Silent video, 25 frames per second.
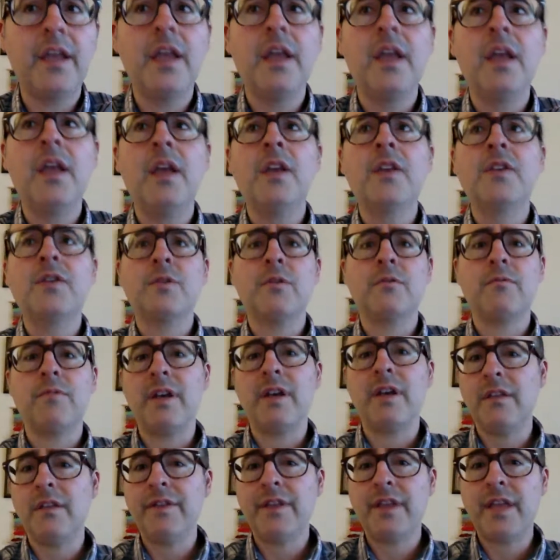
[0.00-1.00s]
So the
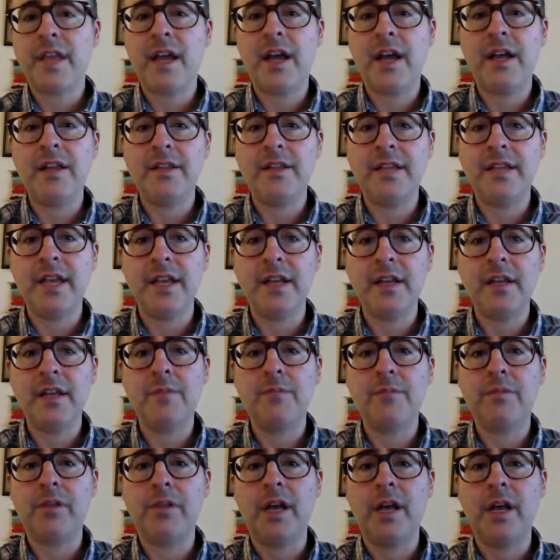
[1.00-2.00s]
relevant content
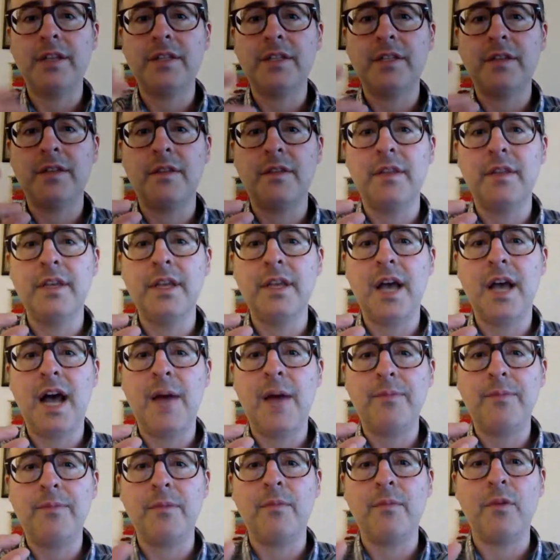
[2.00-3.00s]
plus the
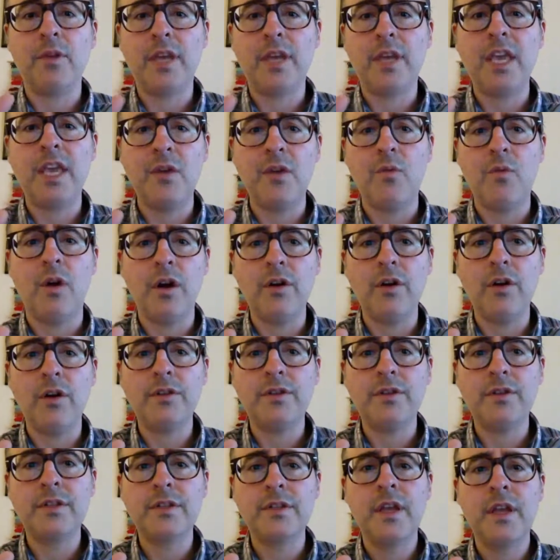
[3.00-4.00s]
optimal keywords
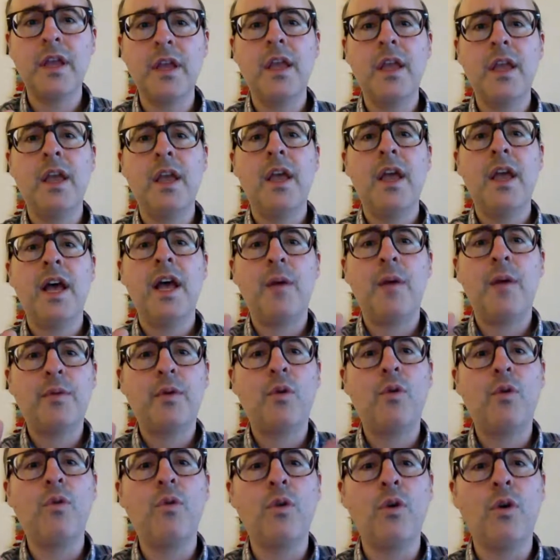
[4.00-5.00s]
help
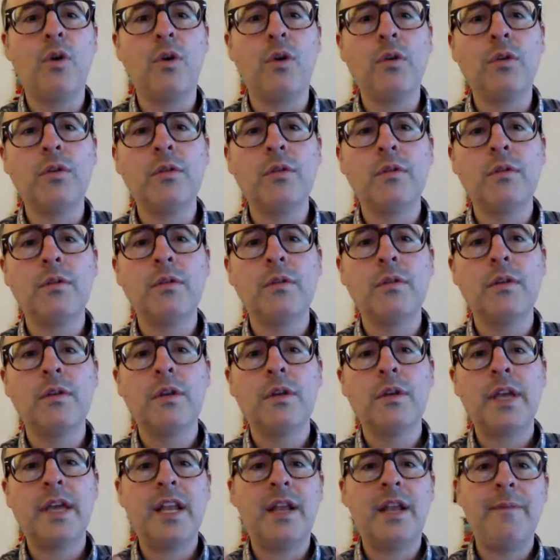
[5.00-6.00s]
Google
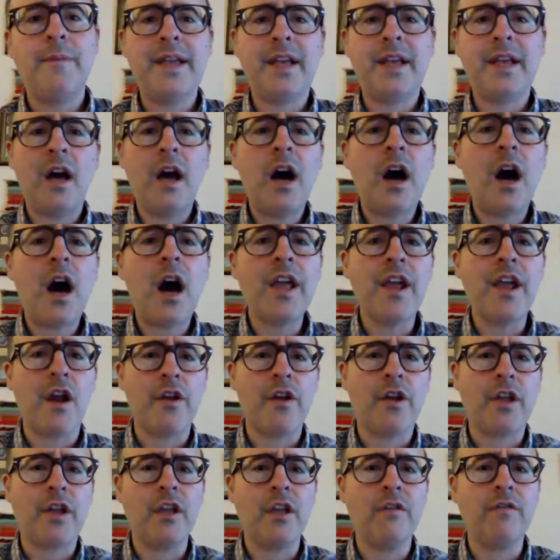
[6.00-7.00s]
kind of make a
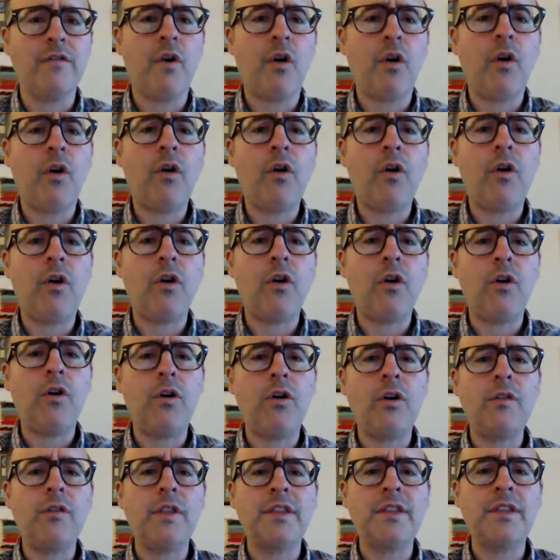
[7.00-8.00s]
hierarchy of all the
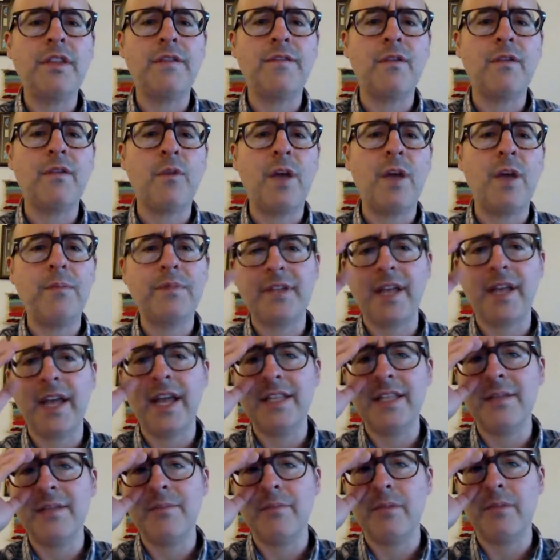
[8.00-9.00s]
different websites
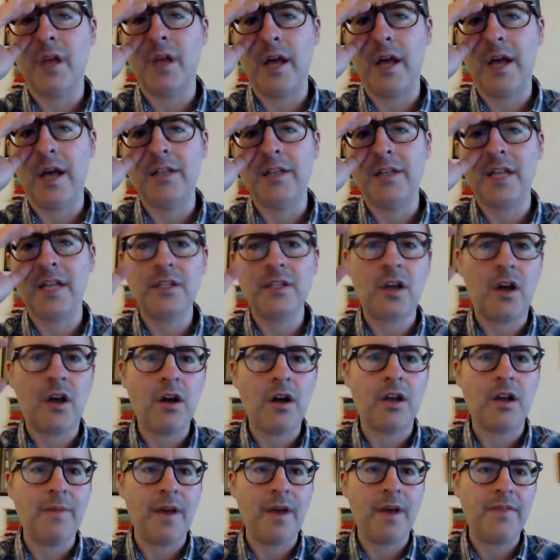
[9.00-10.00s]
and blogs that talk
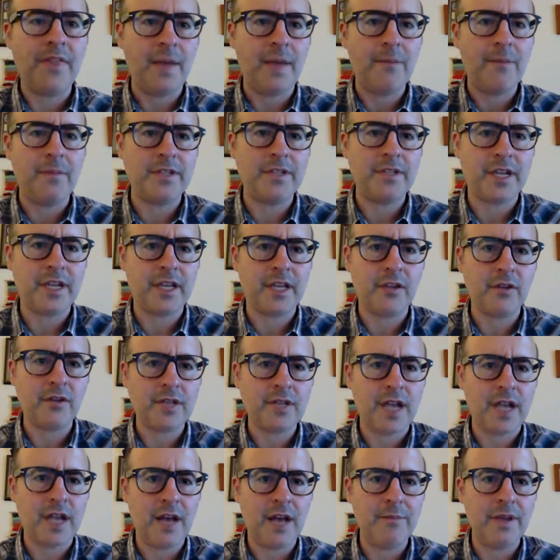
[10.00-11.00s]
about that particular
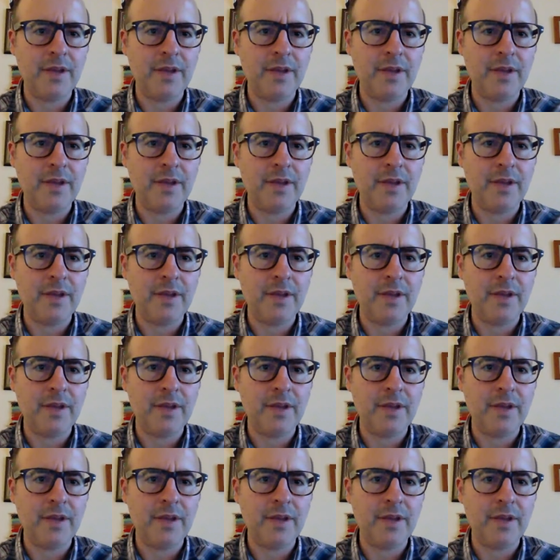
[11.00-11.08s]
topic.